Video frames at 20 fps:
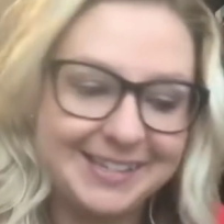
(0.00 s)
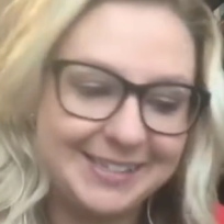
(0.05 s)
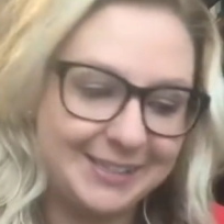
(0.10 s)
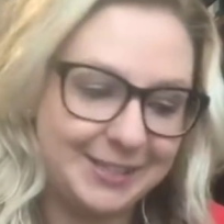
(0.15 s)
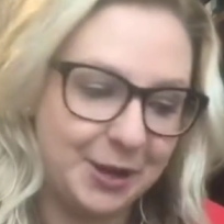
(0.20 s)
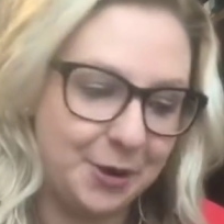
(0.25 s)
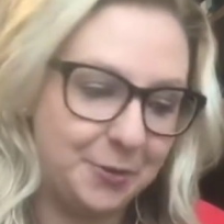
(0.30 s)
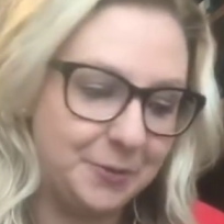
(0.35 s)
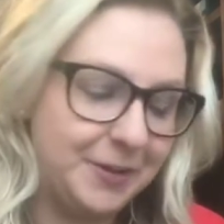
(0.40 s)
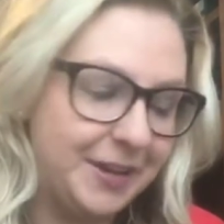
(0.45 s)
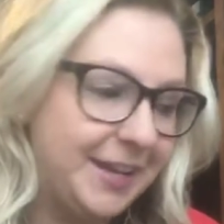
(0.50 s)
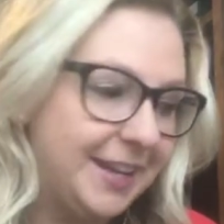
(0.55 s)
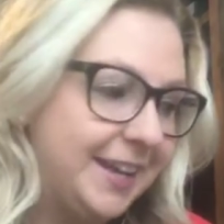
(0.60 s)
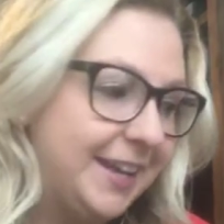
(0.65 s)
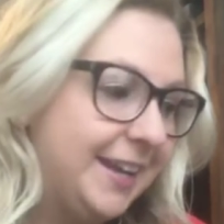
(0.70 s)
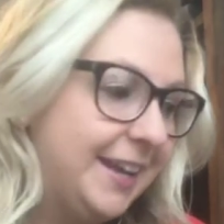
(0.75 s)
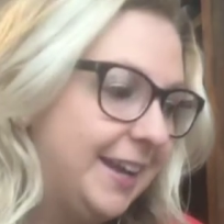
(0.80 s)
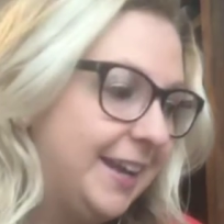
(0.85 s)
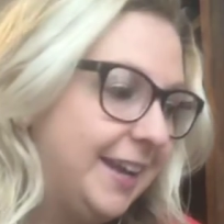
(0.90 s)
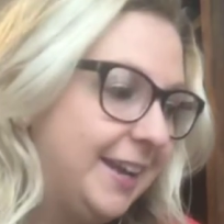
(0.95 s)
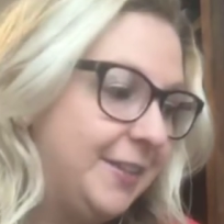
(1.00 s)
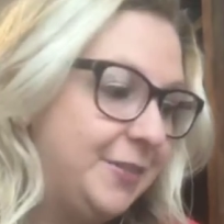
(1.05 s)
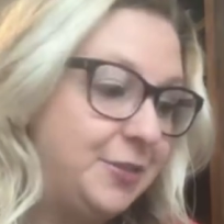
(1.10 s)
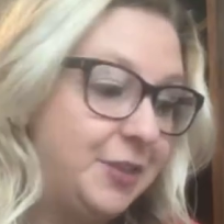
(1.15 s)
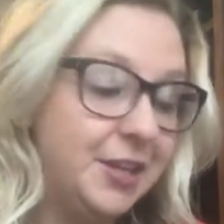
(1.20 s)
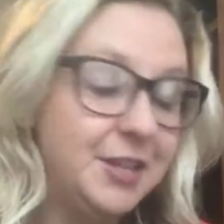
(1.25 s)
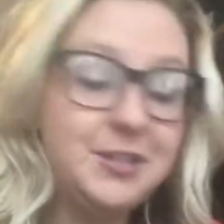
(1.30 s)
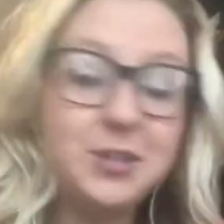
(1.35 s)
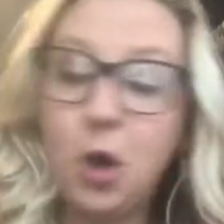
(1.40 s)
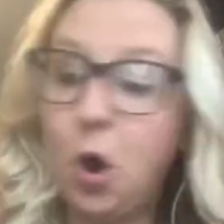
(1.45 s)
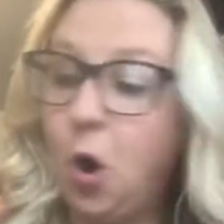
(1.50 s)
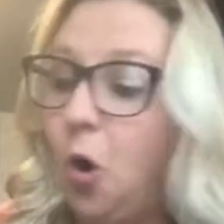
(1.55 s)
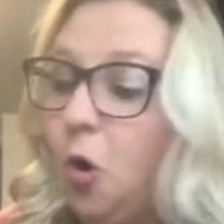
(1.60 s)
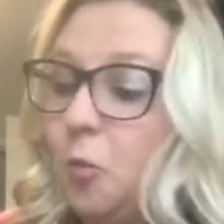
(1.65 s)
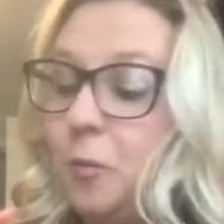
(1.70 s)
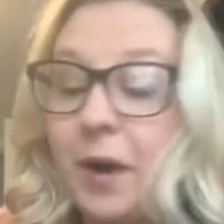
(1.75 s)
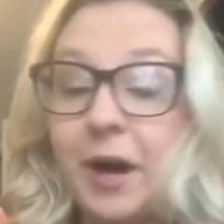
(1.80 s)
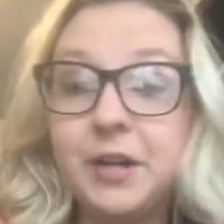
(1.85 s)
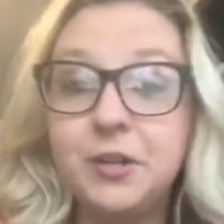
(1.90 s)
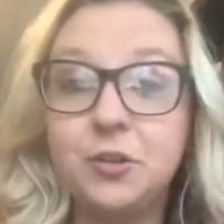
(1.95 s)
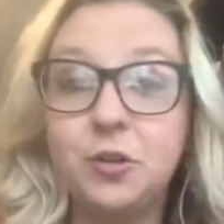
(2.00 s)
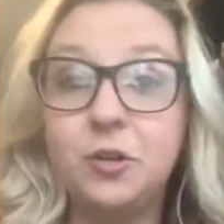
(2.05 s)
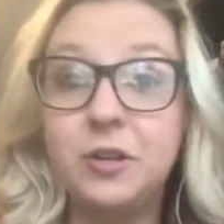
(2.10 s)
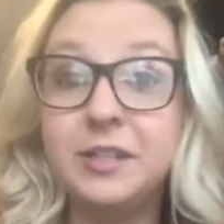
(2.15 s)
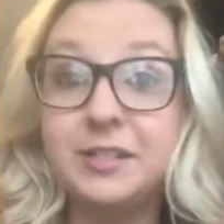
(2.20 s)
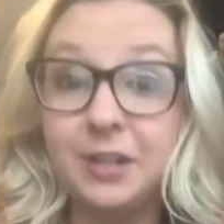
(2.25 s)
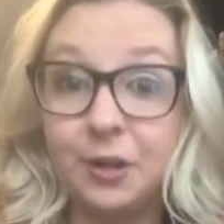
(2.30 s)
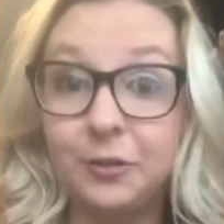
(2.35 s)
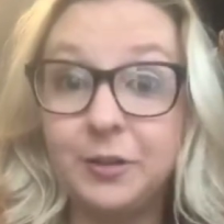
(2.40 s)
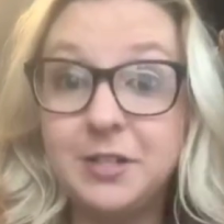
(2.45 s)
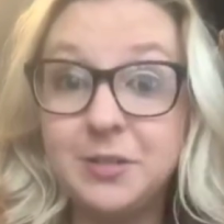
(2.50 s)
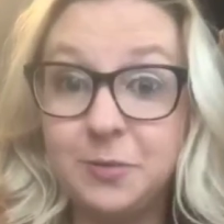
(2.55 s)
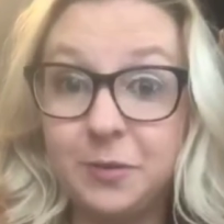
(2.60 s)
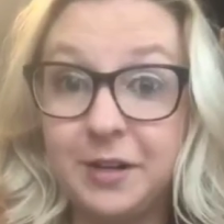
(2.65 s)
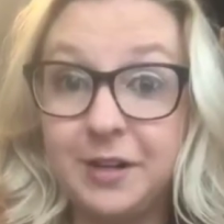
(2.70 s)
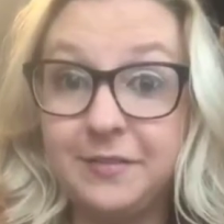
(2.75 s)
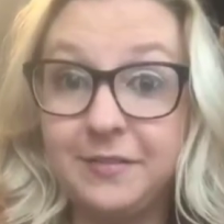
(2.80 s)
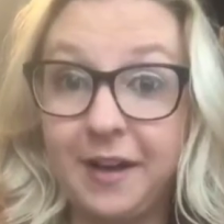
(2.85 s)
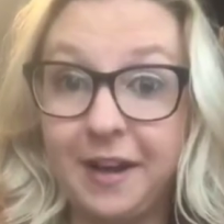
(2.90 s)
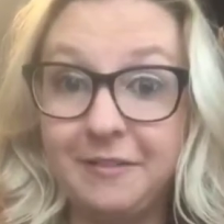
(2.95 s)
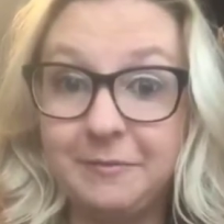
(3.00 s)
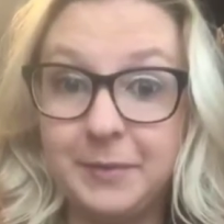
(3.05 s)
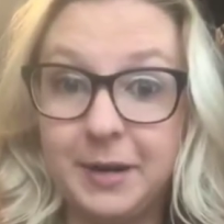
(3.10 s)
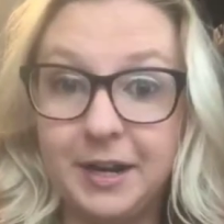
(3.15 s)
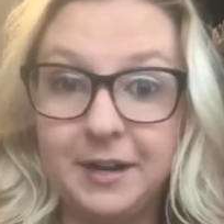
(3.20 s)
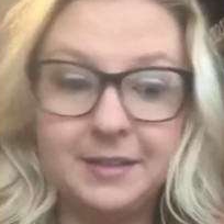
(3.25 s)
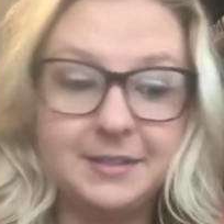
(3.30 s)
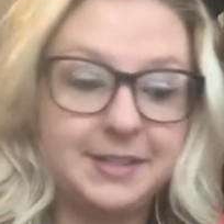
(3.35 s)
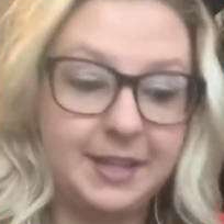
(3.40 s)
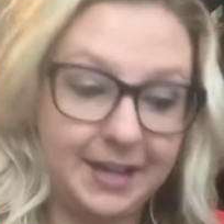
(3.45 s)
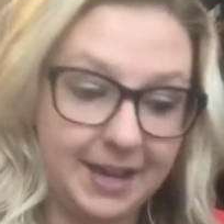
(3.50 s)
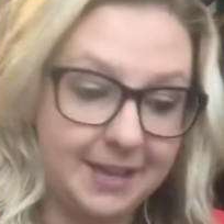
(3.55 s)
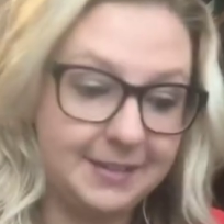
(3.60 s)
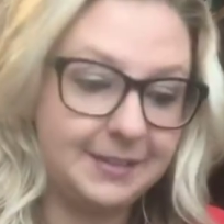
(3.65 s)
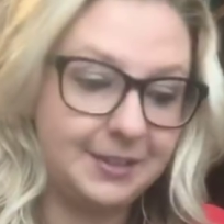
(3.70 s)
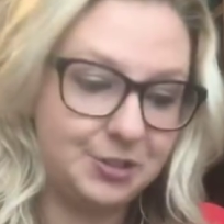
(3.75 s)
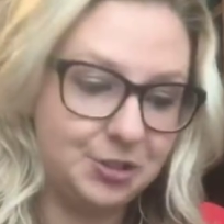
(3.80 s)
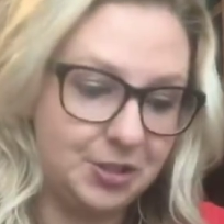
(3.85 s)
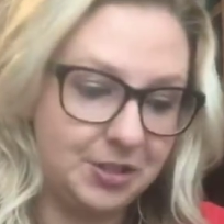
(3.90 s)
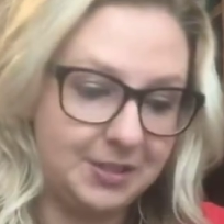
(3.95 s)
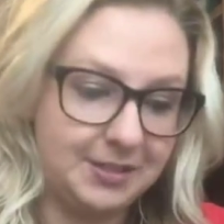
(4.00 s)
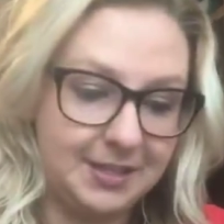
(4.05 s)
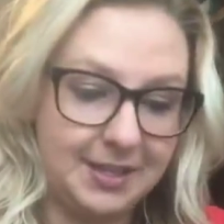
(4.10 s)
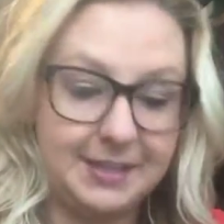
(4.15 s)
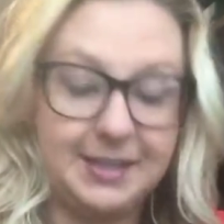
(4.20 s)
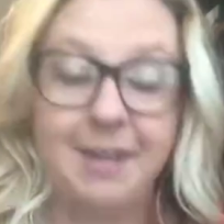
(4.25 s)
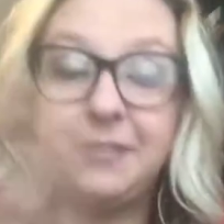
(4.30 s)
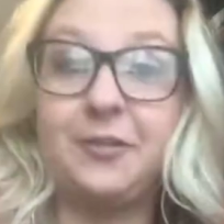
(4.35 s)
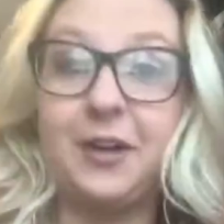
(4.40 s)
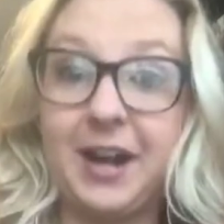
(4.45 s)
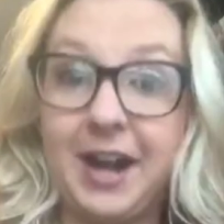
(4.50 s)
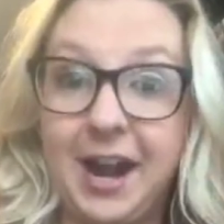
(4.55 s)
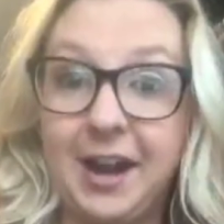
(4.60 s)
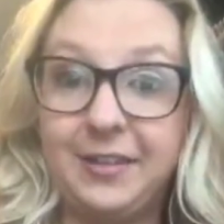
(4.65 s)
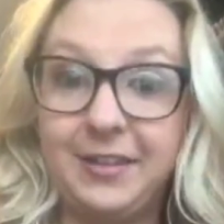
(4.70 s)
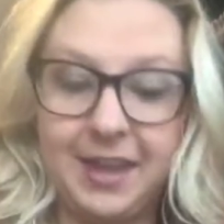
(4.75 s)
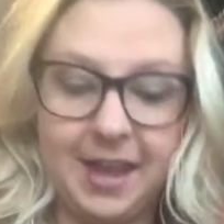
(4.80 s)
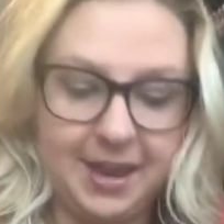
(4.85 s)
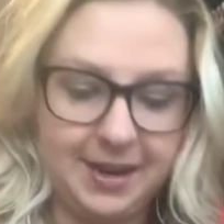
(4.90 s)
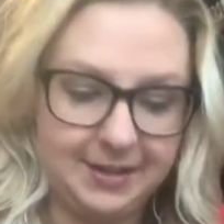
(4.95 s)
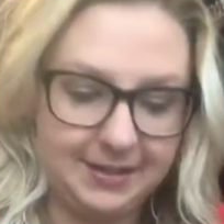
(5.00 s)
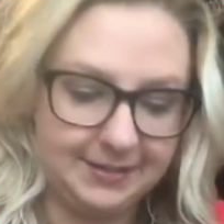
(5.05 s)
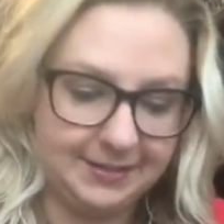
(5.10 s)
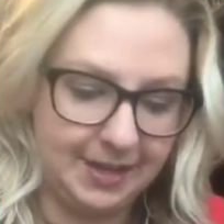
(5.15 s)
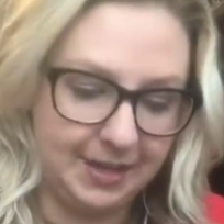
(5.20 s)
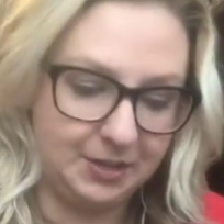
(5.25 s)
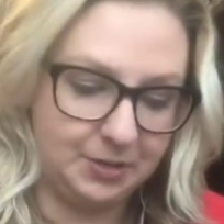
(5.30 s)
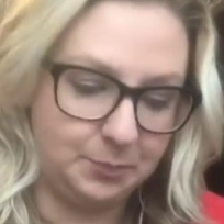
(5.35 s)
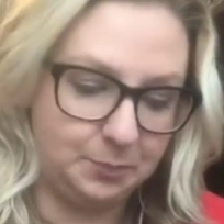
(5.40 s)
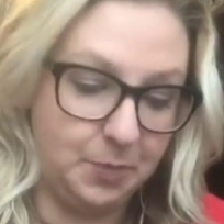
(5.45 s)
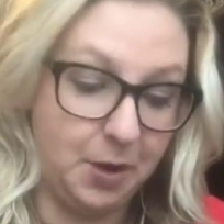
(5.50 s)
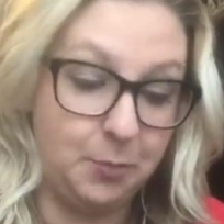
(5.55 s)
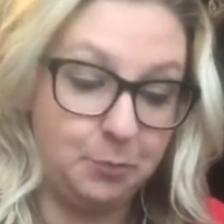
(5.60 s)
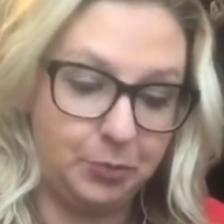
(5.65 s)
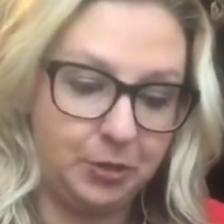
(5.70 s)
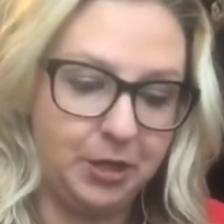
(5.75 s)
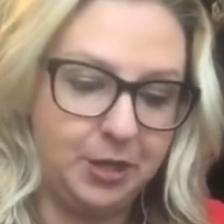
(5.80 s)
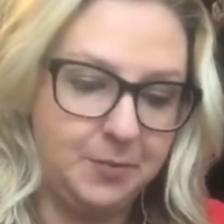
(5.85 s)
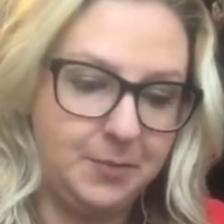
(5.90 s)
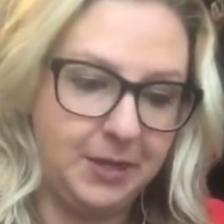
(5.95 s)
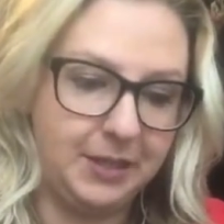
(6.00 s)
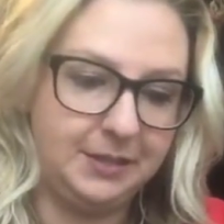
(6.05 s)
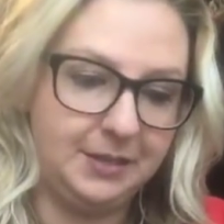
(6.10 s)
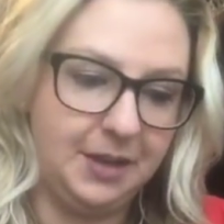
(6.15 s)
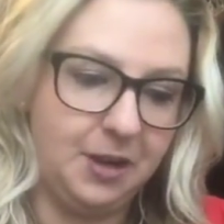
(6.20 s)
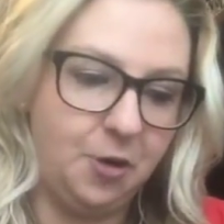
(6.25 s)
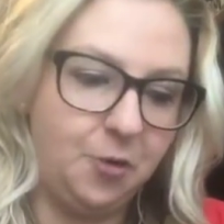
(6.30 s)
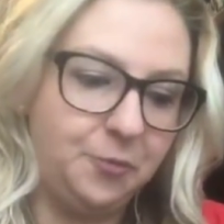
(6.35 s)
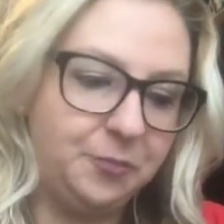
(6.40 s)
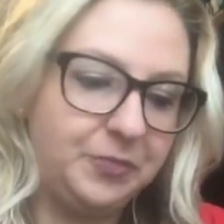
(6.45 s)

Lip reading: So this whole bundle is only $25. I guess I should have said that right out of the gate, because that's a pretty big deal.